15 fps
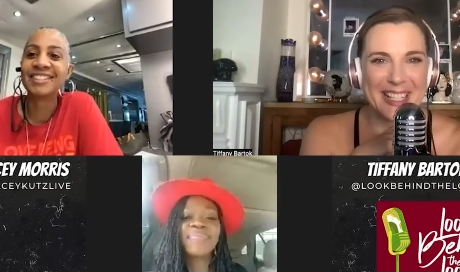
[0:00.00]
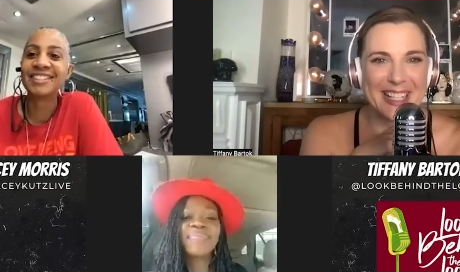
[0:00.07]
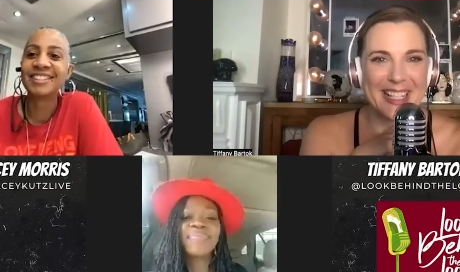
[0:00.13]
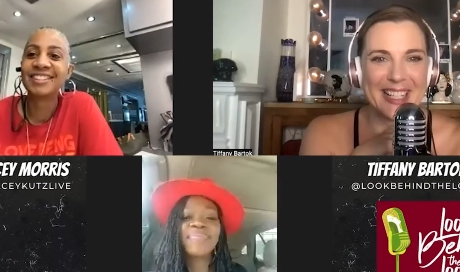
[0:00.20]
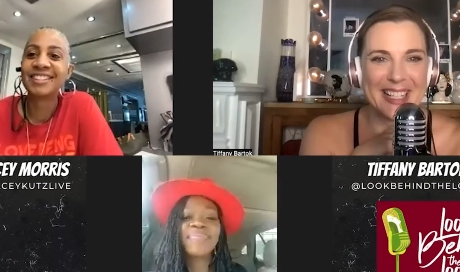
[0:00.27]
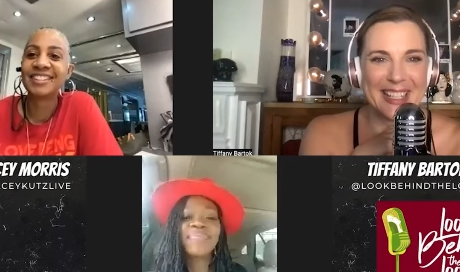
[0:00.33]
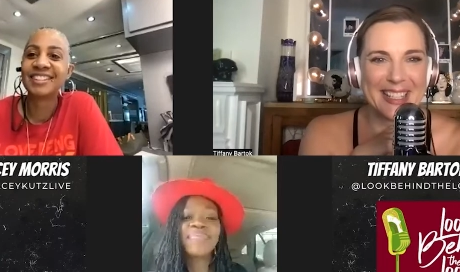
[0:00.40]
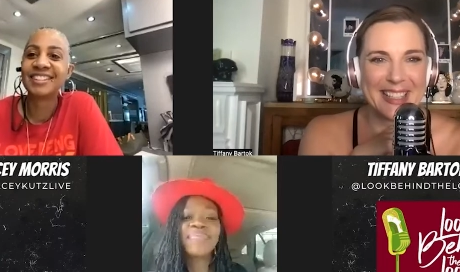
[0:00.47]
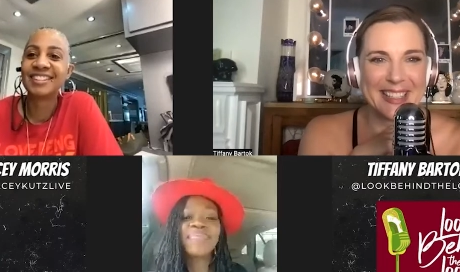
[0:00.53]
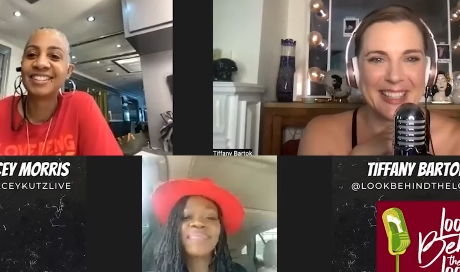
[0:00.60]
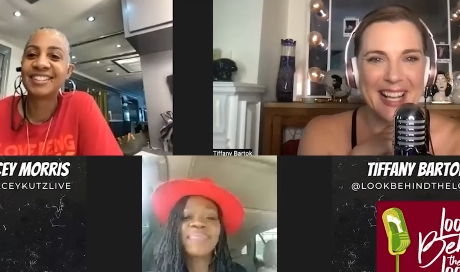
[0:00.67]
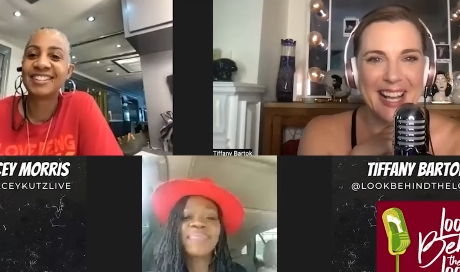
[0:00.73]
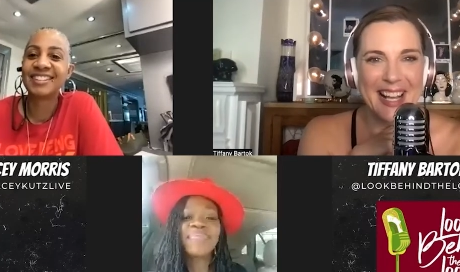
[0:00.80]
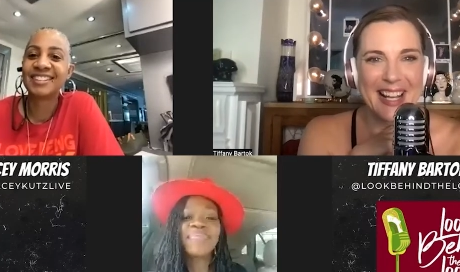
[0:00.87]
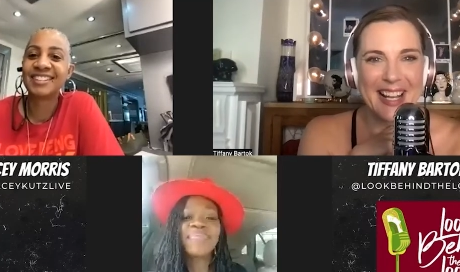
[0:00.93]
Speaker 1: God.
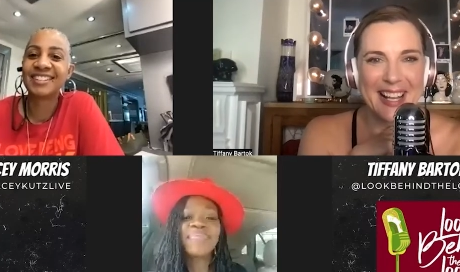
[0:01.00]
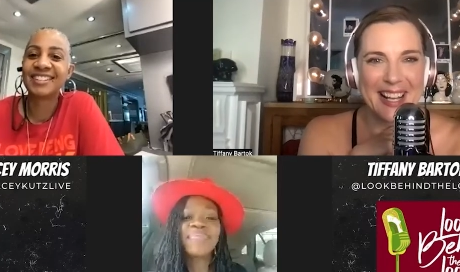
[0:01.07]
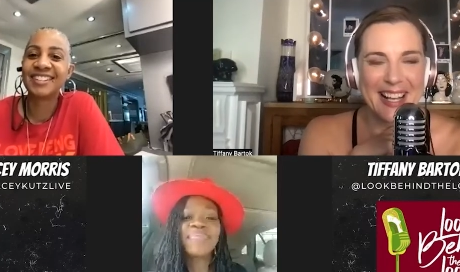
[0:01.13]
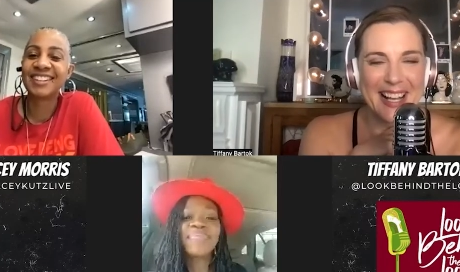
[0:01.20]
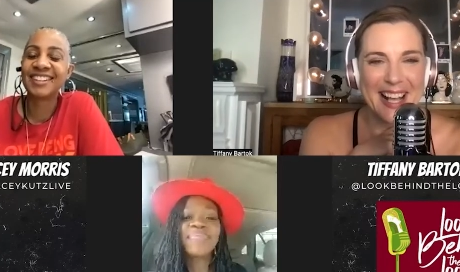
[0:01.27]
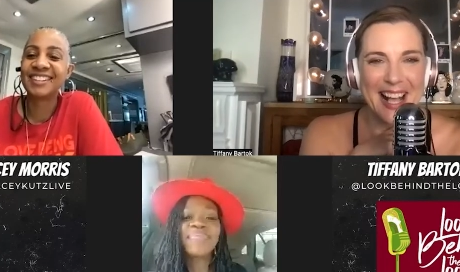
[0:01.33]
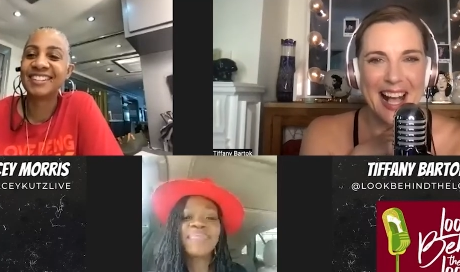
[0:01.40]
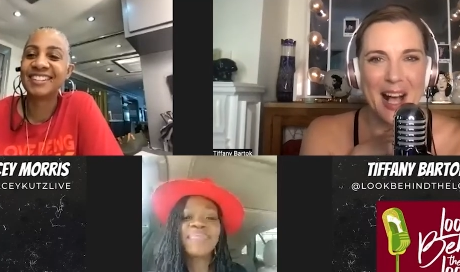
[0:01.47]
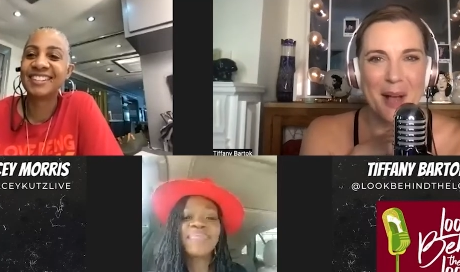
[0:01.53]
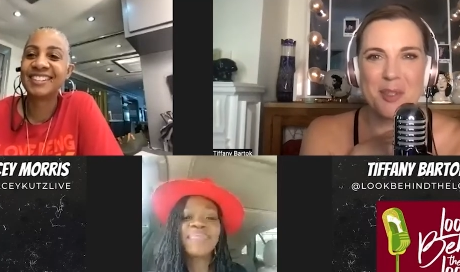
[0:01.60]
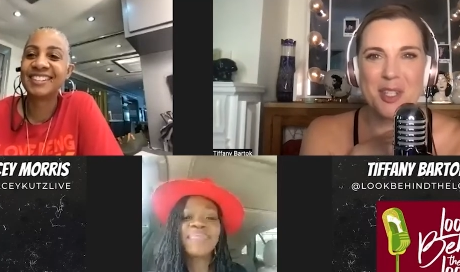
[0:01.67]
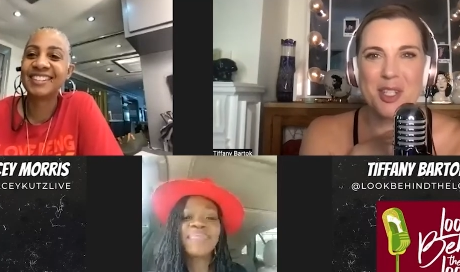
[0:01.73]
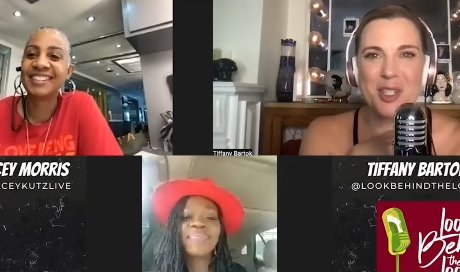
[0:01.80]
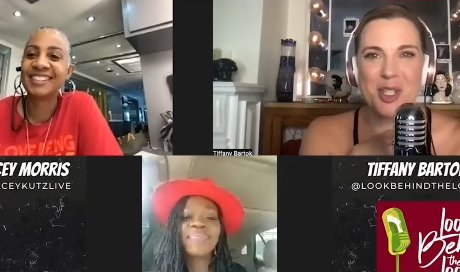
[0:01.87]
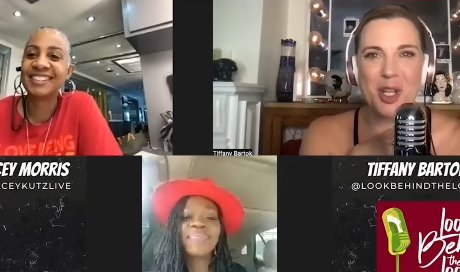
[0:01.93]
Yes. I'm
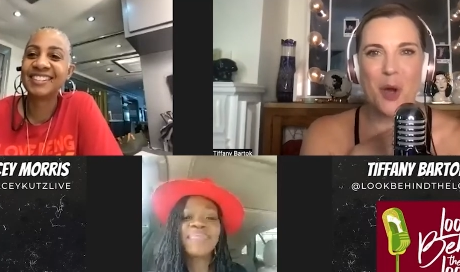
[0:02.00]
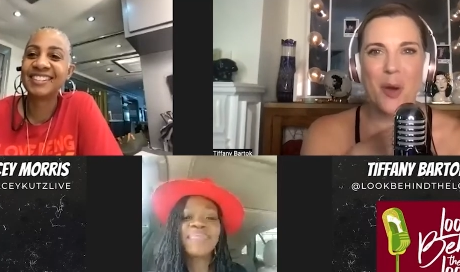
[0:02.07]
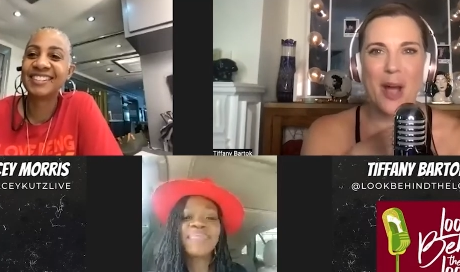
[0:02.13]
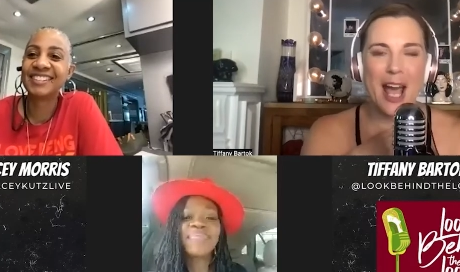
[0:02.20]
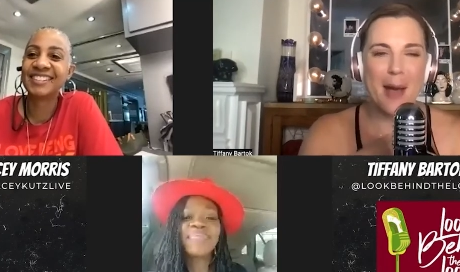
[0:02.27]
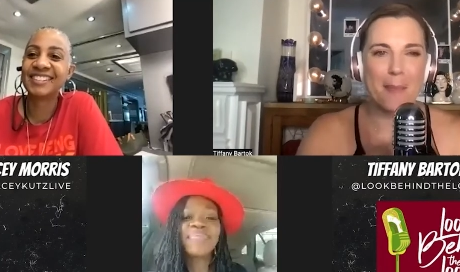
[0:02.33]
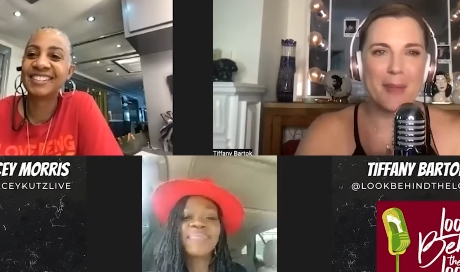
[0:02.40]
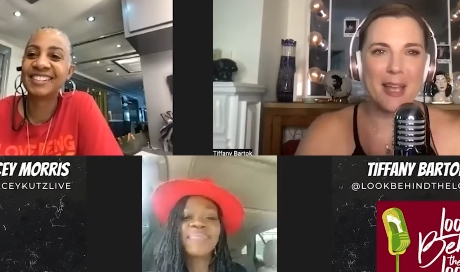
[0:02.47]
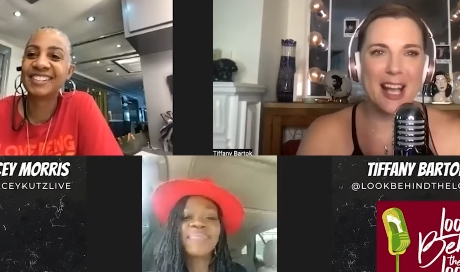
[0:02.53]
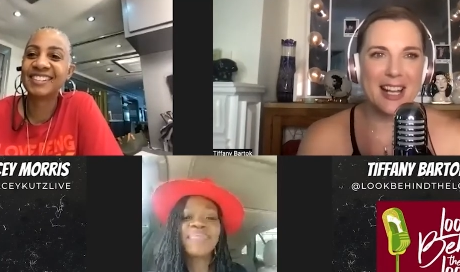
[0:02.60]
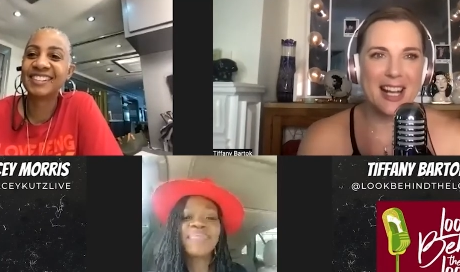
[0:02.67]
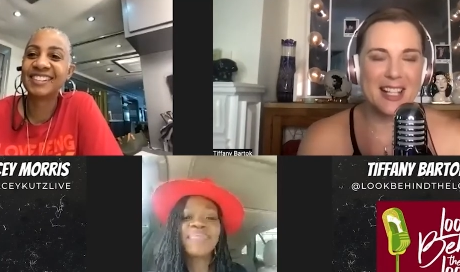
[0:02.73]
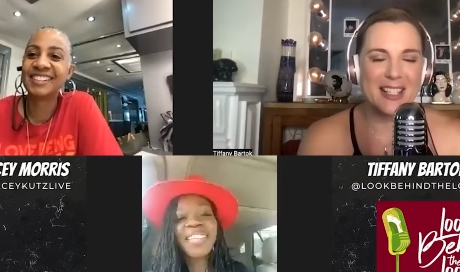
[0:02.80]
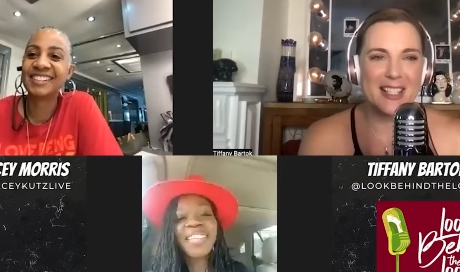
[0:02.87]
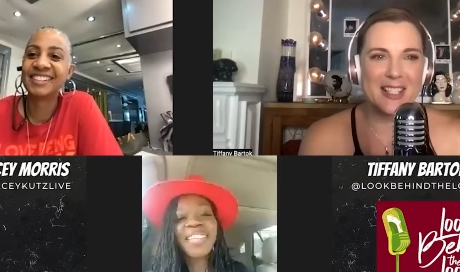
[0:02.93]
so yes. happy I
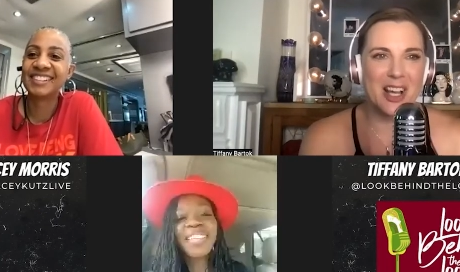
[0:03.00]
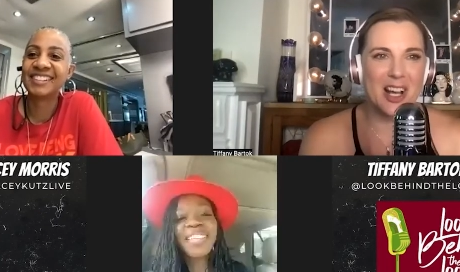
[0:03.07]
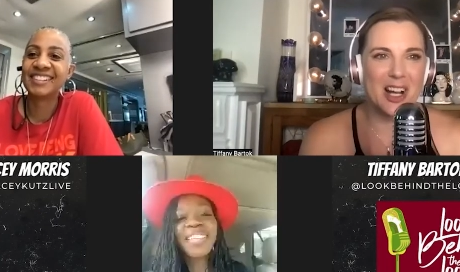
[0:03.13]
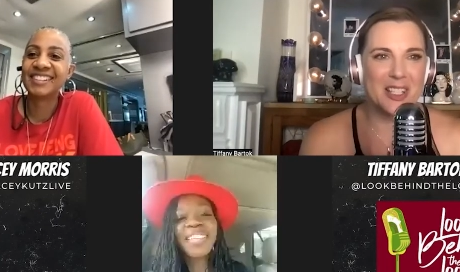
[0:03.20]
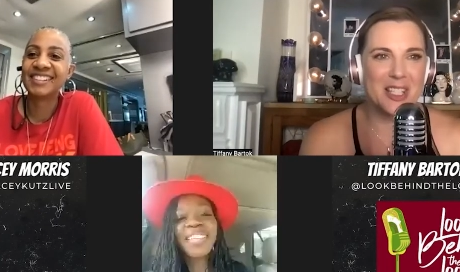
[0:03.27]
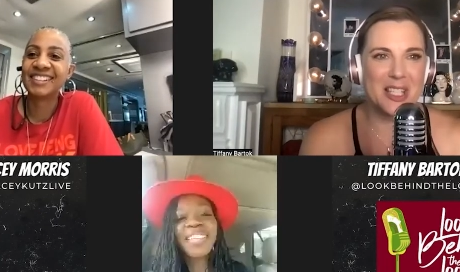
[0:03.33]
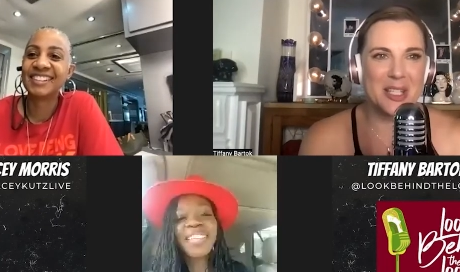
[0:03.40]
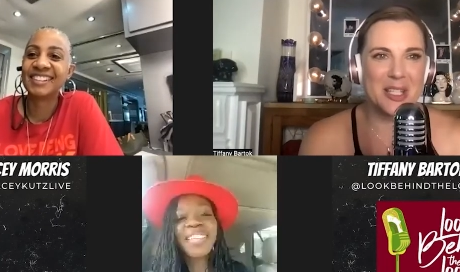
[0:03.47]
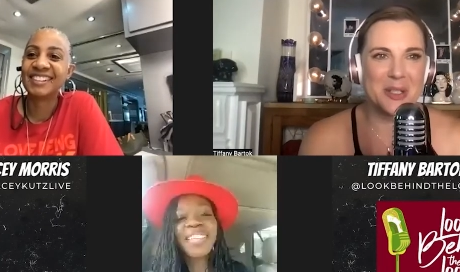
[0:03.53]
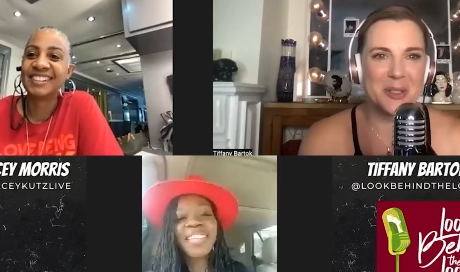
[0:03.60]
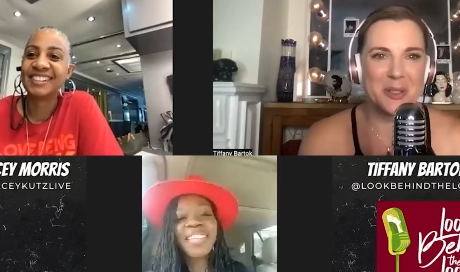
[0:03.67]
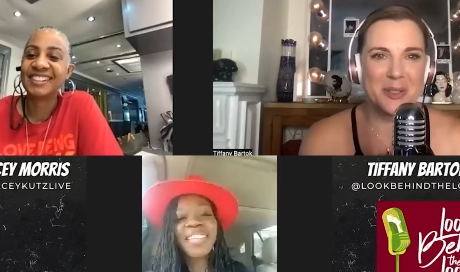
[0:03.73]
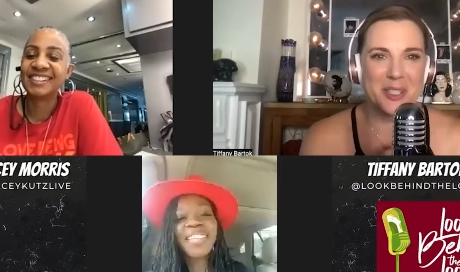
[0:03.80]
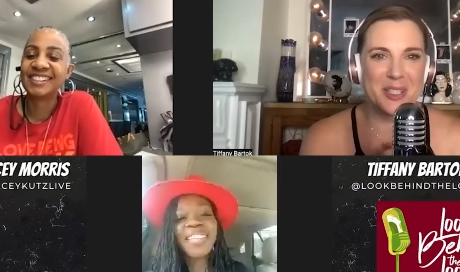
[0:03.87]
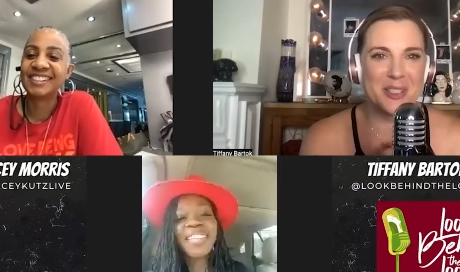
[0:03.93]
got to talk to
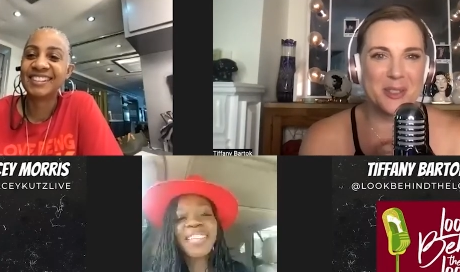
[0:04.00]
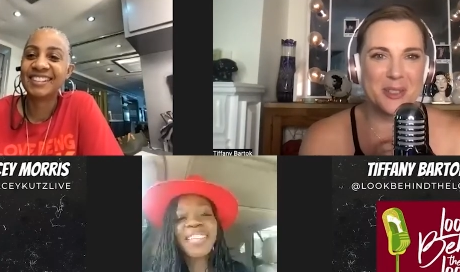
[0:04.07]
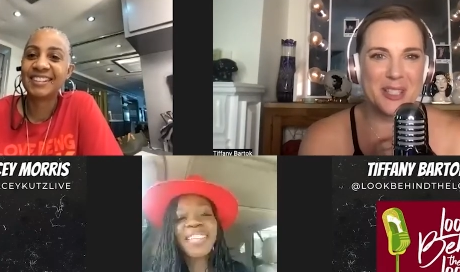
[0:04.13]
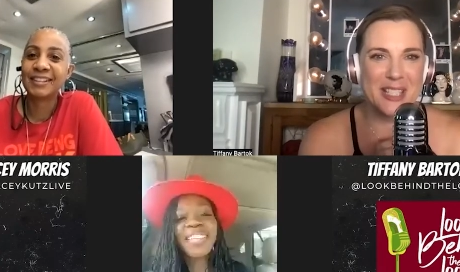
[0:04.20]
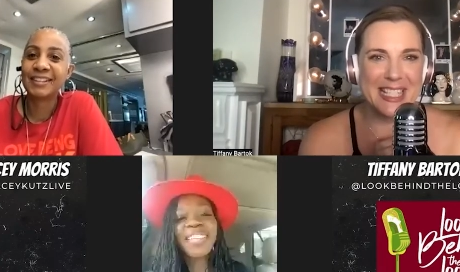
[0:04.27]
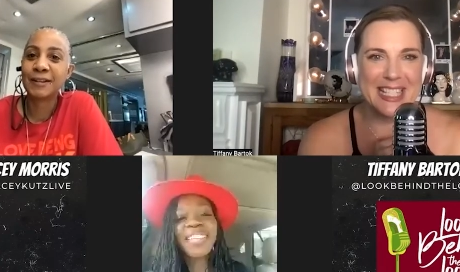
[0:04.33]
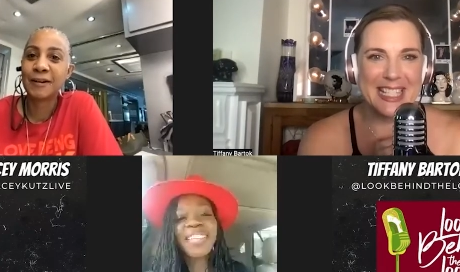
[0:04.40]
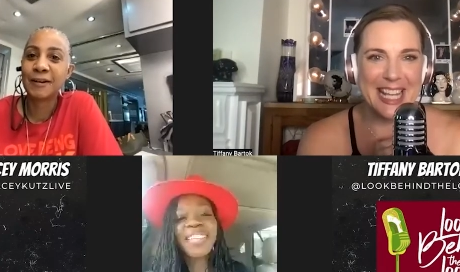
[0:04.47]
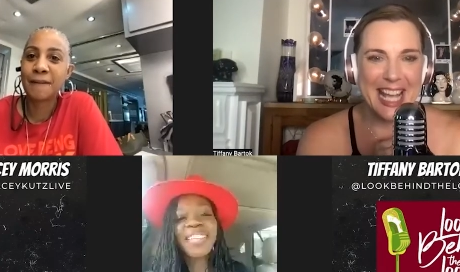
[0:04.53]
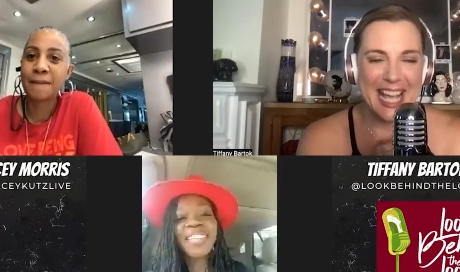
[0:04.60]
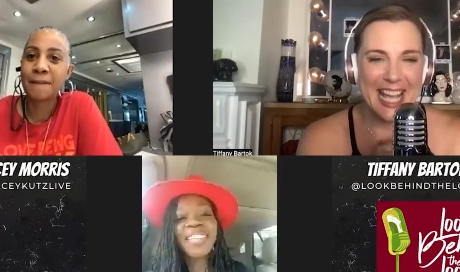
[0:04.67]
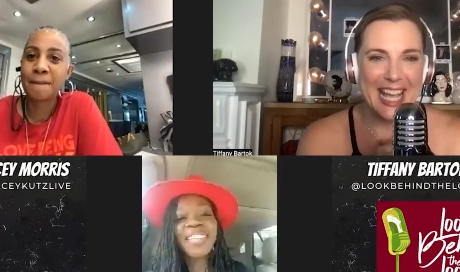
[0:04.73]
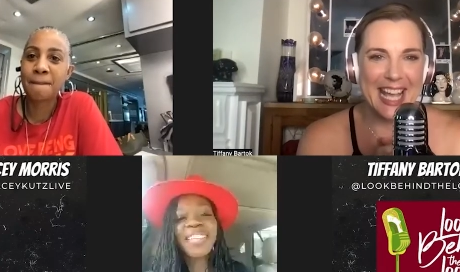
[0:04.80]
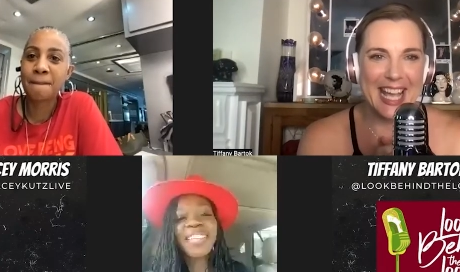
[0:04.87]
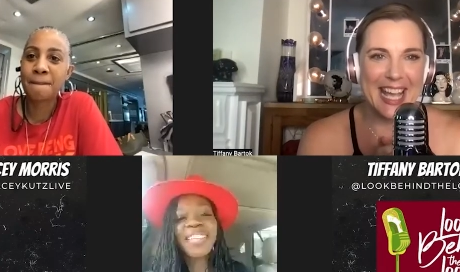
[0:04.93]
you too
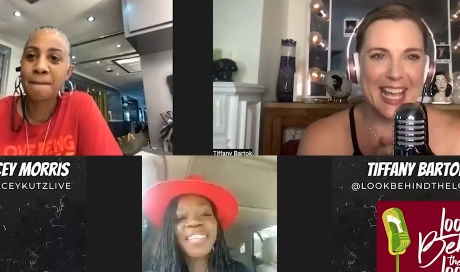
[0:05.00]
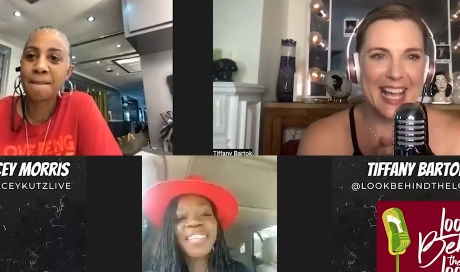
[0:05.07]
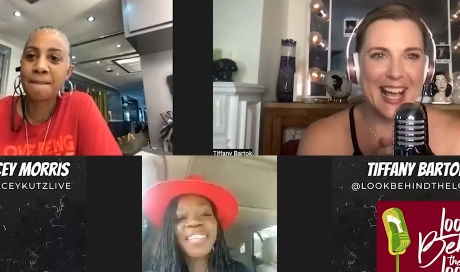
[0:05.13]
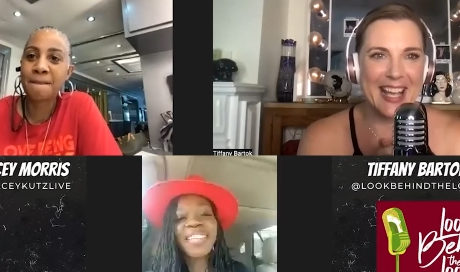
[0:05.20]
today.